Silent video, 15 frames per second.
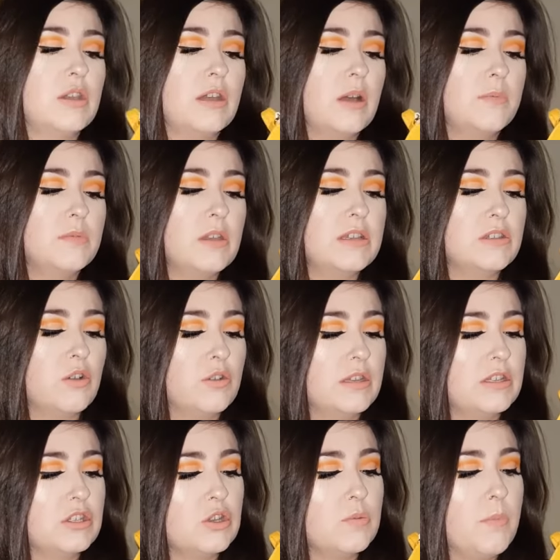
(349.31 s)
it's got
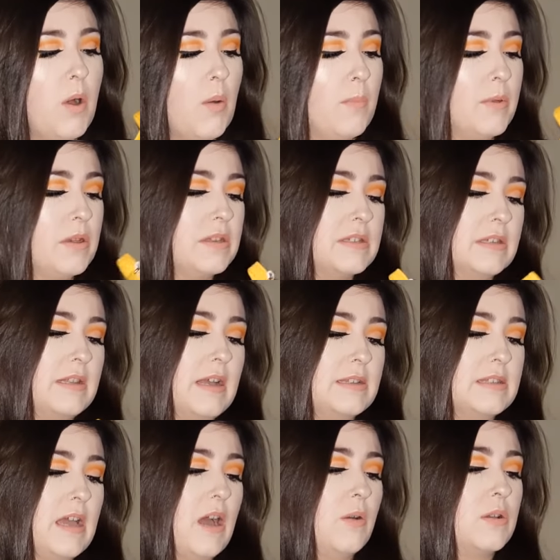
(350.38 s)
these two poppers, and
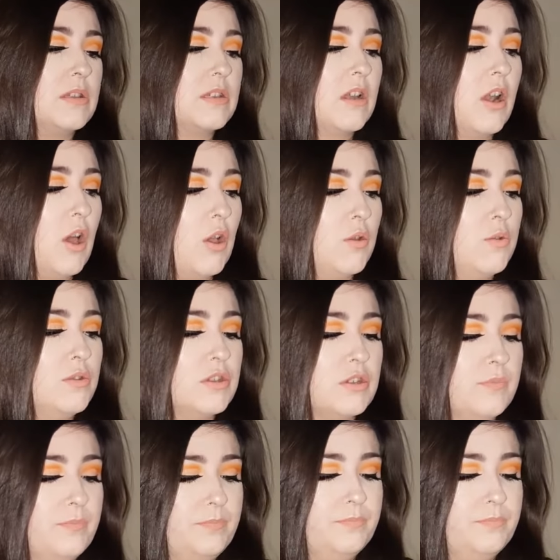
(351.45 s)
that's how it's closed.